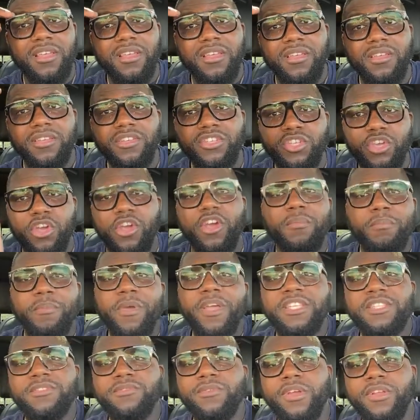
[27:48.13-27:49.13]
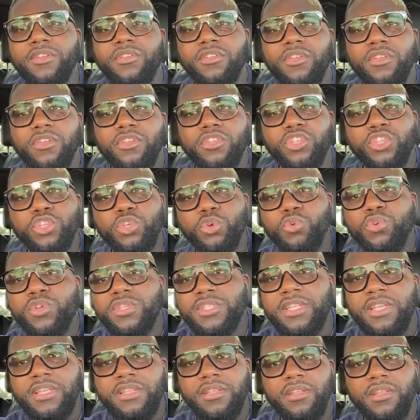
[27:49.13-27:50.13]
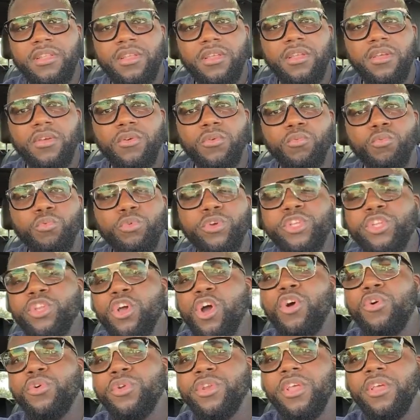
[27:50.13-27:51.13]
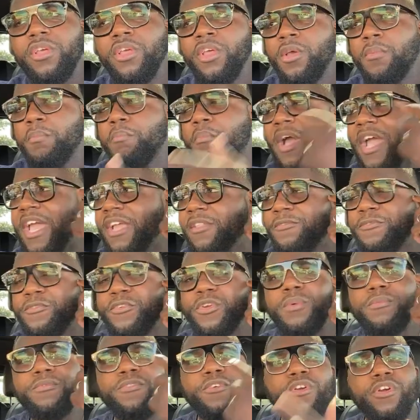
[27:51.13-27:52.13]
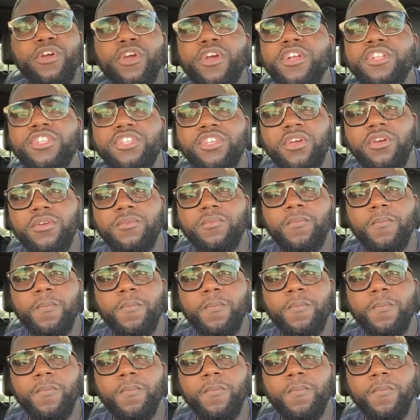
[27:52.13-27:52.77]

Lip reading: your best friend use it without the mind frame for hurt you,